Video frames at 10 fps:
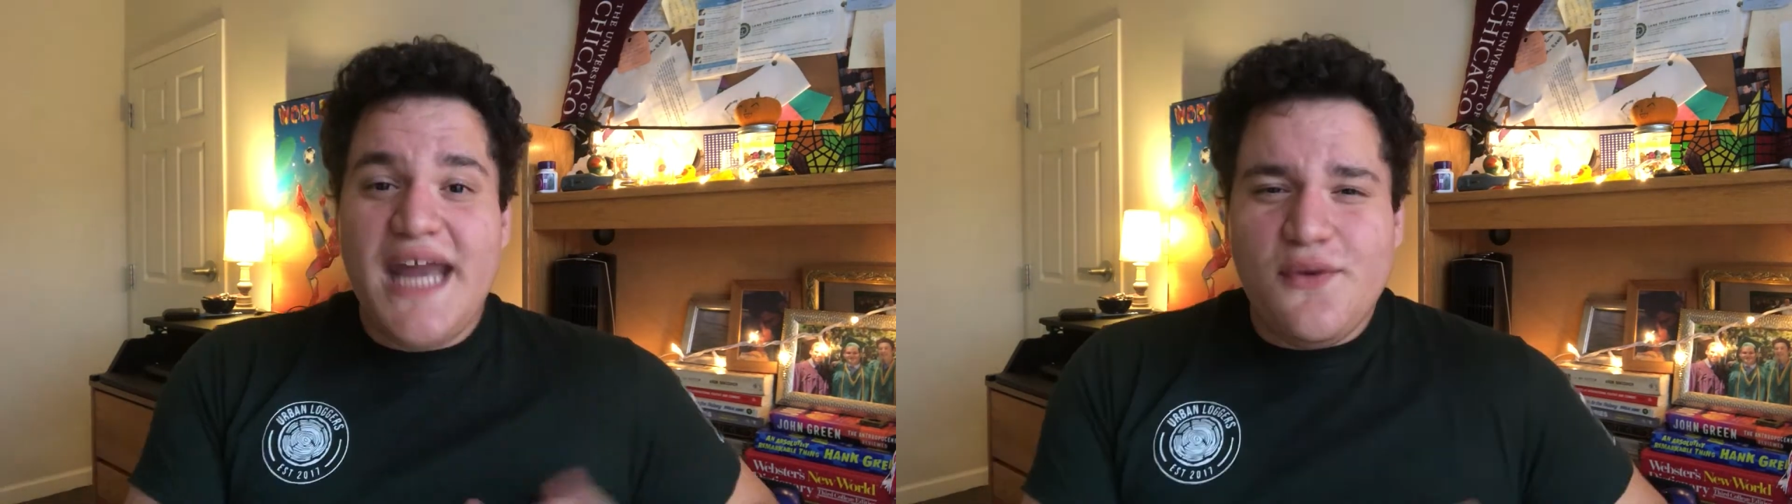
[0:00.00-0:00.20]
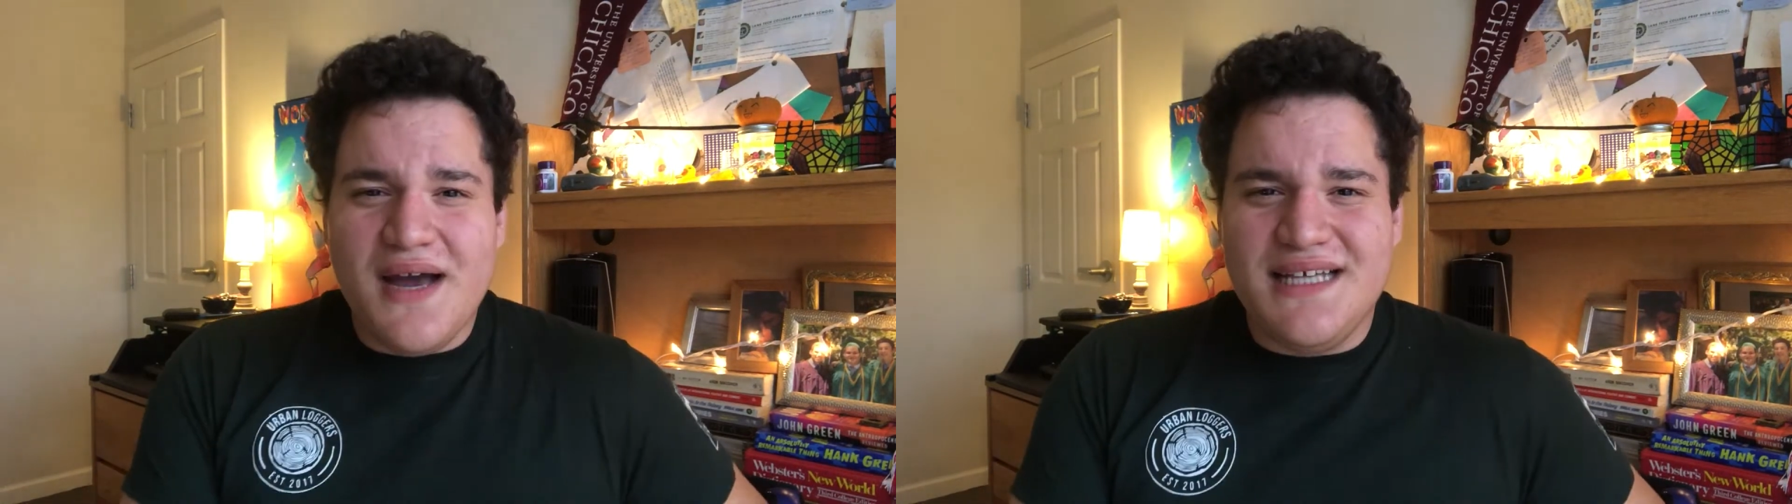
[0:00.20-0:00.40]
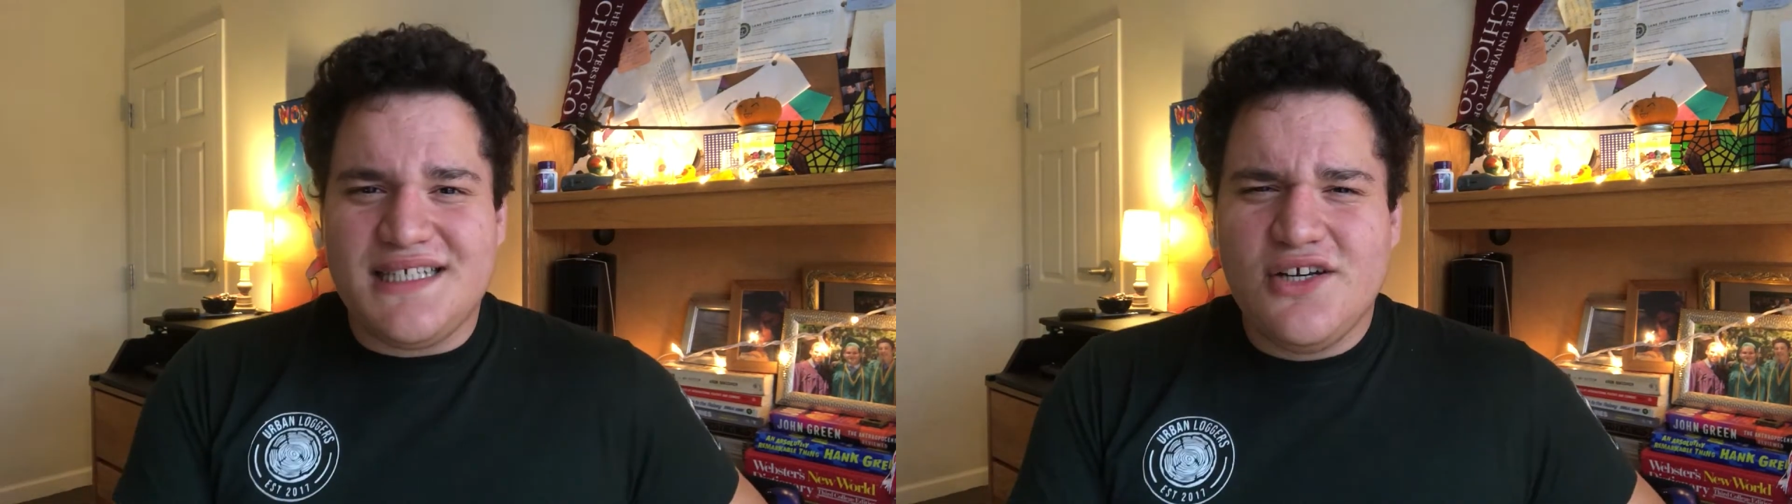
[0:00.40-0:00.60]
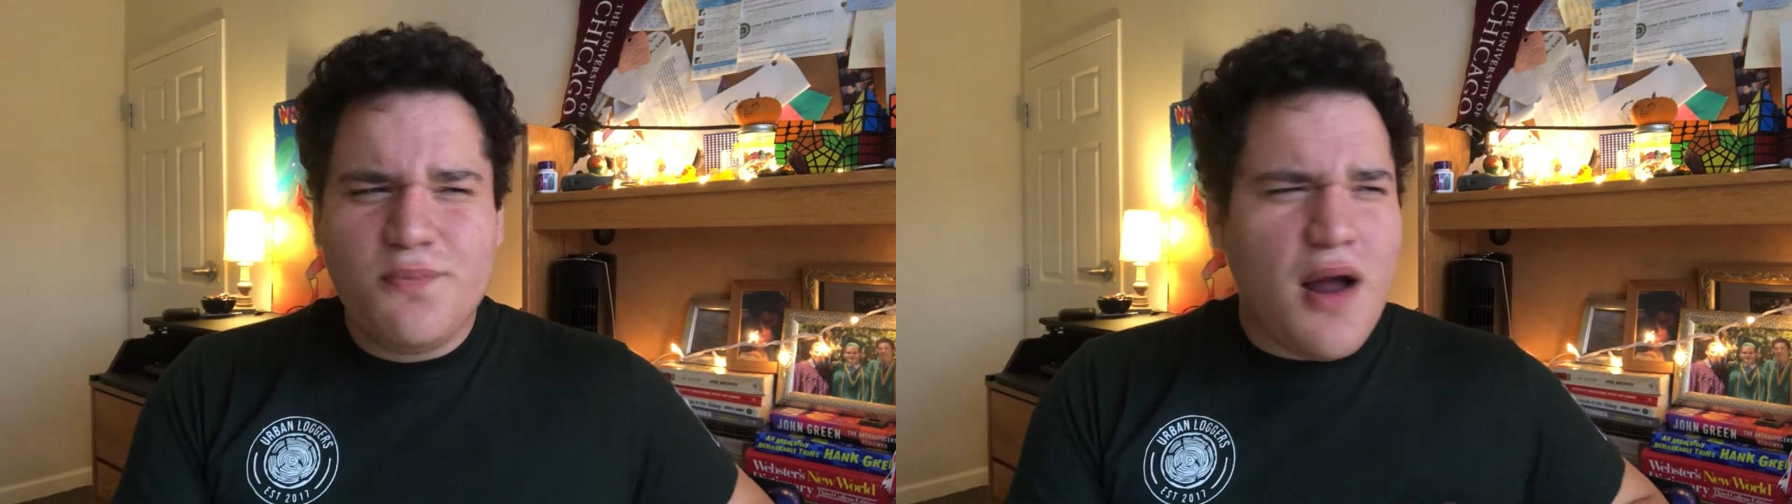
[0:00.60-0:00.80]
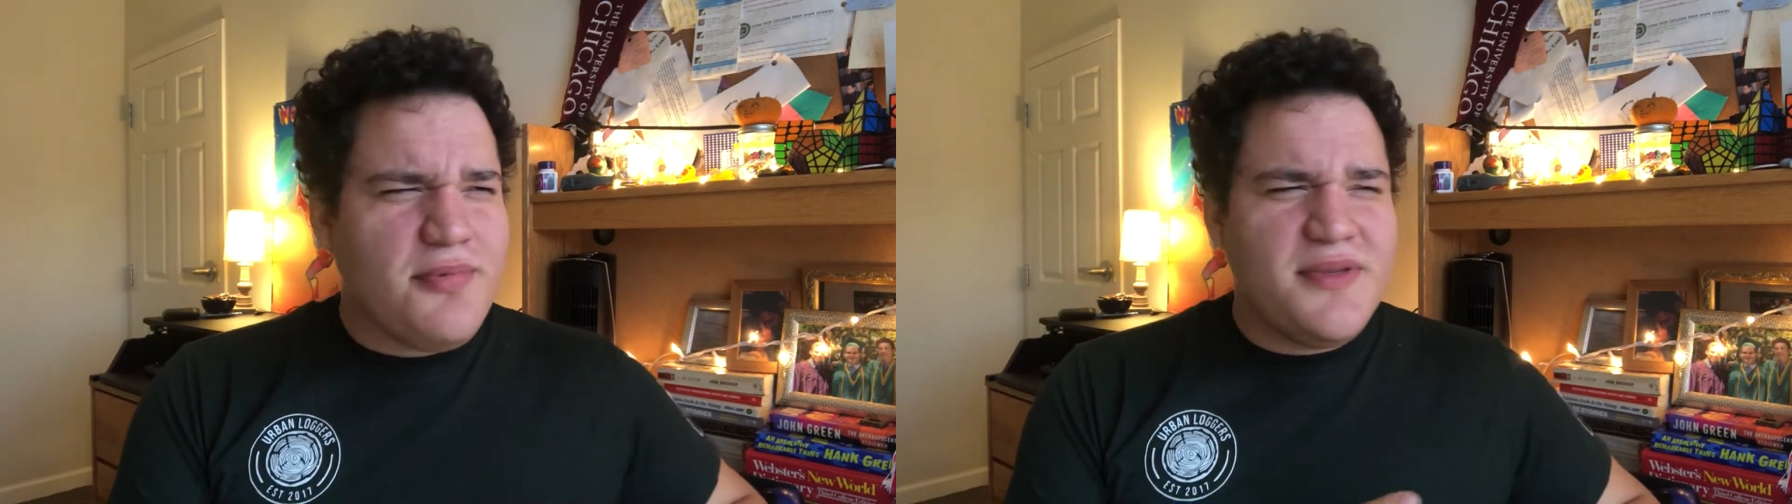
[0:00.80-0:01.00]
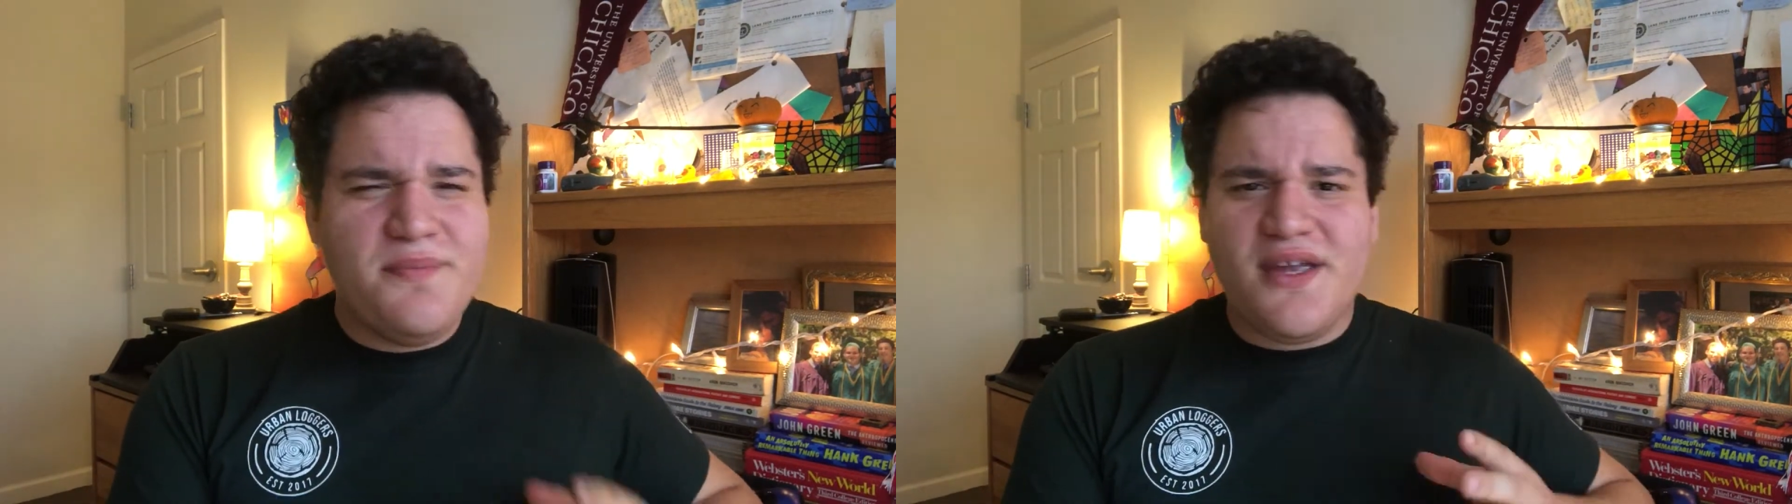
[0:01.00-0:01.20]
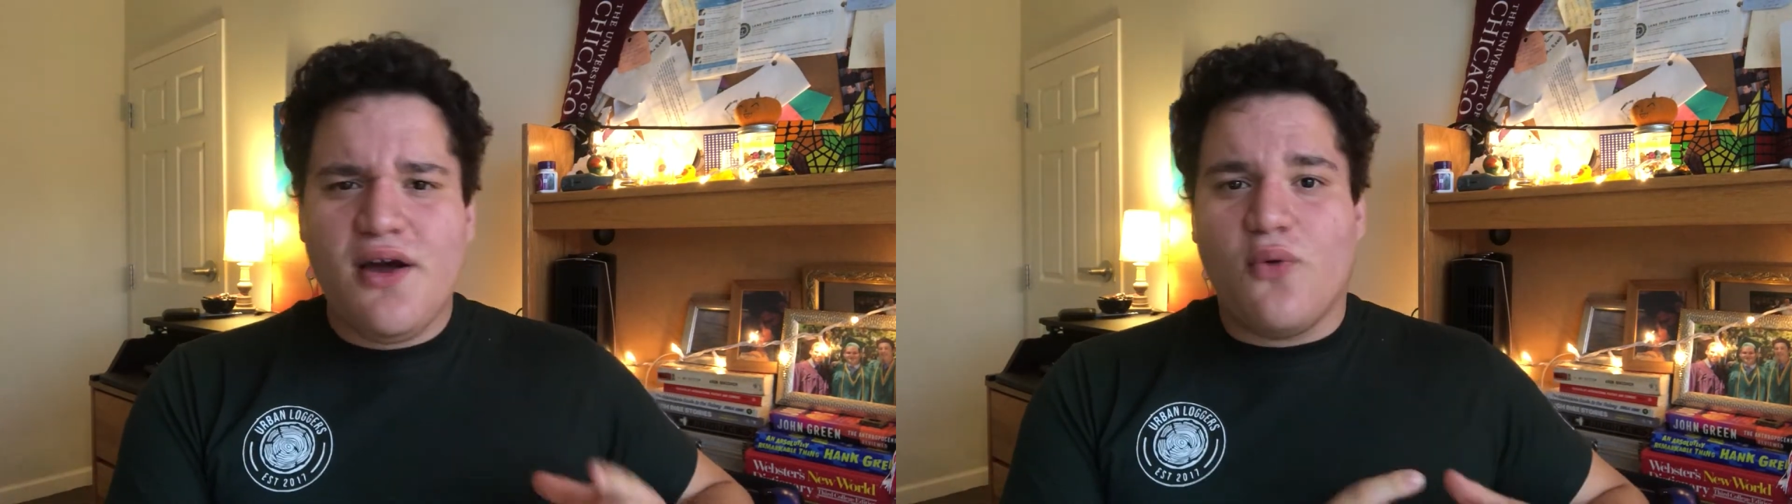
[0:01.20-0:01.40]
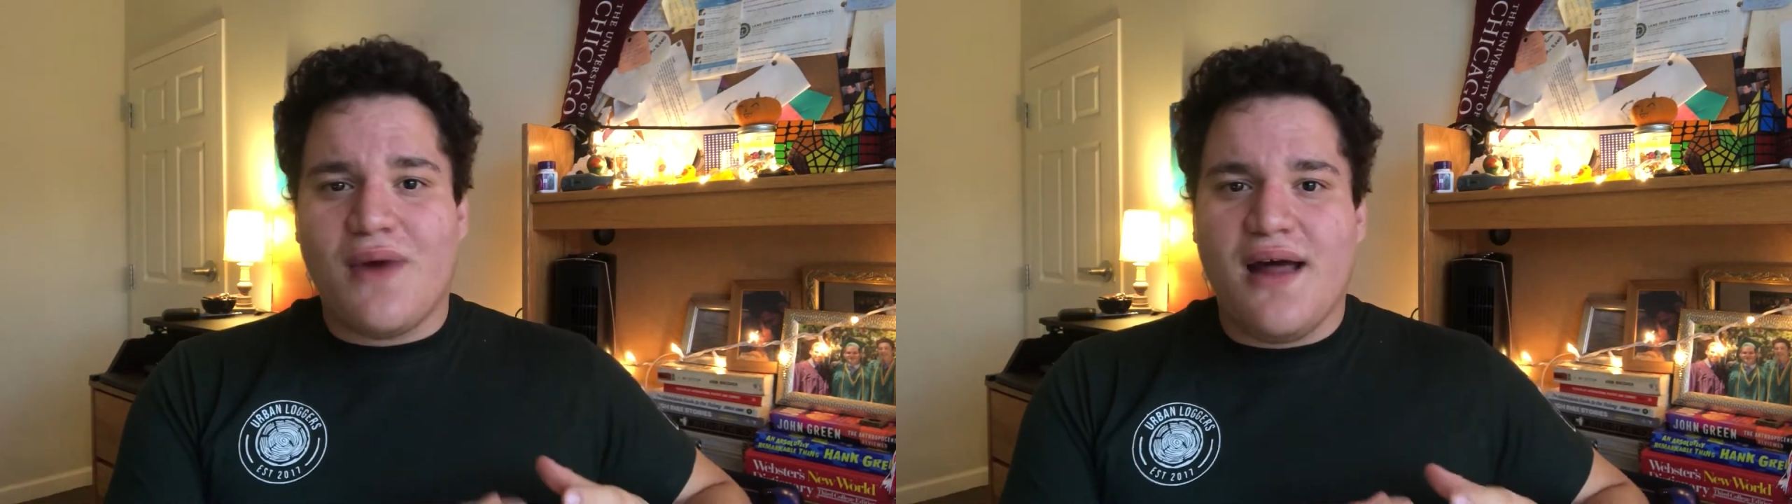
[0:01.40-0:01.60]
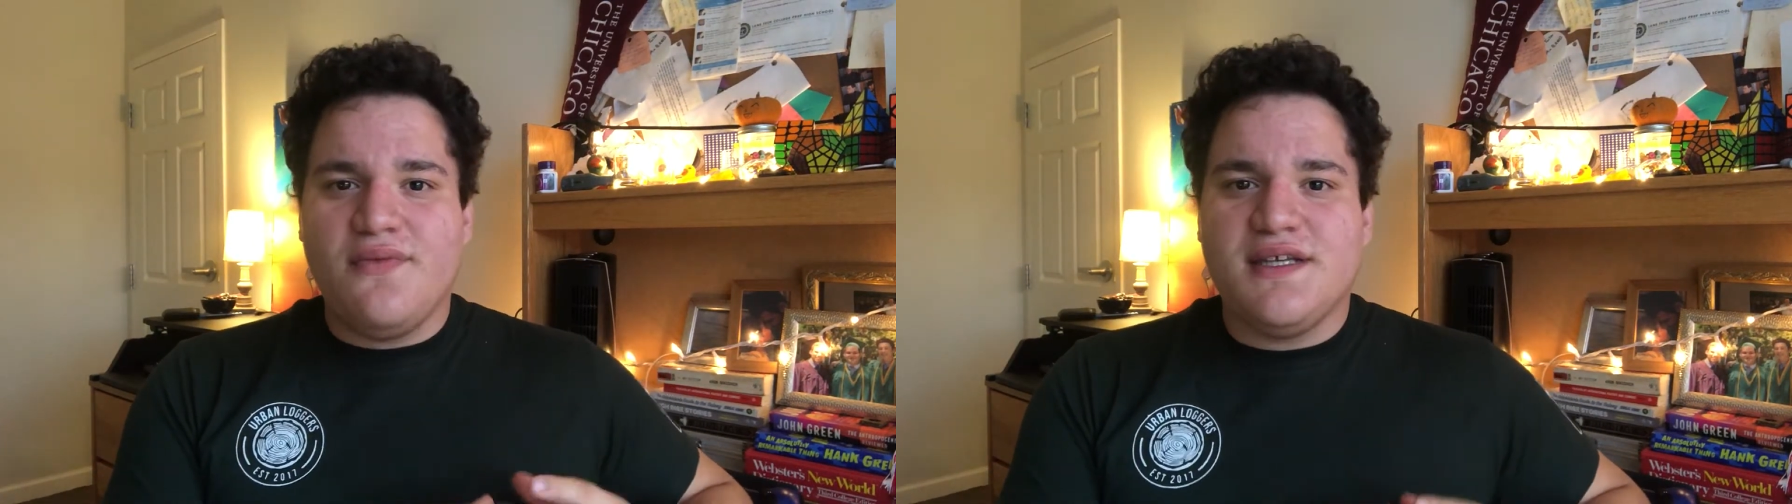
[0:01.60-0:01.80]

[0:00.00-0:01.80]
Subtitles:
Anyways, it'll probably be around